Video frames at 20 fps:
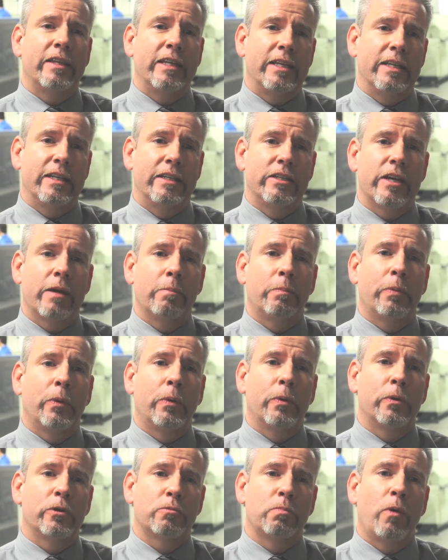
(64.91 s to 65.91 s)
the
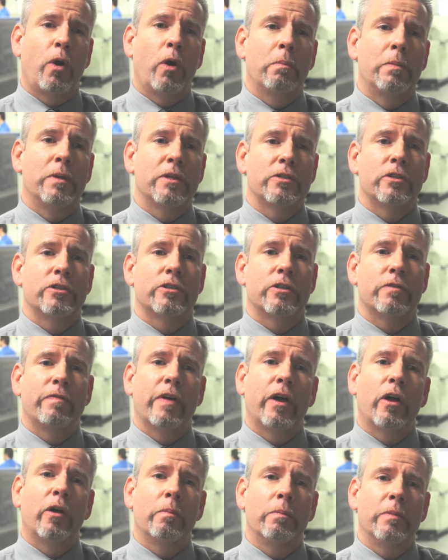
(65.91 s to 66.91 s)
Temple Small Business
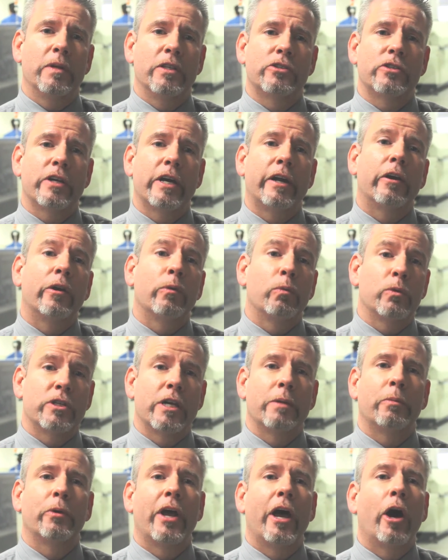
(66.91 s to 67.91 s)
Development Center was
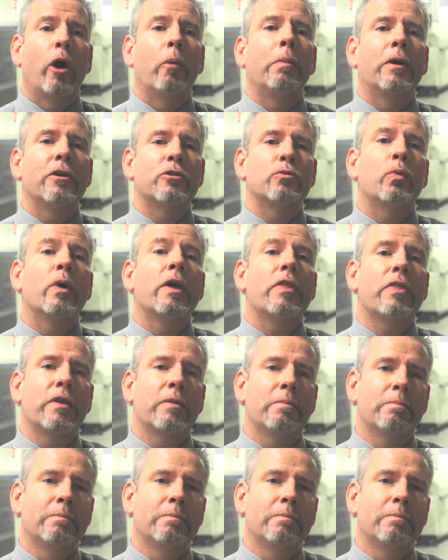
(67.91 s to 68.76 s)
able to help us with.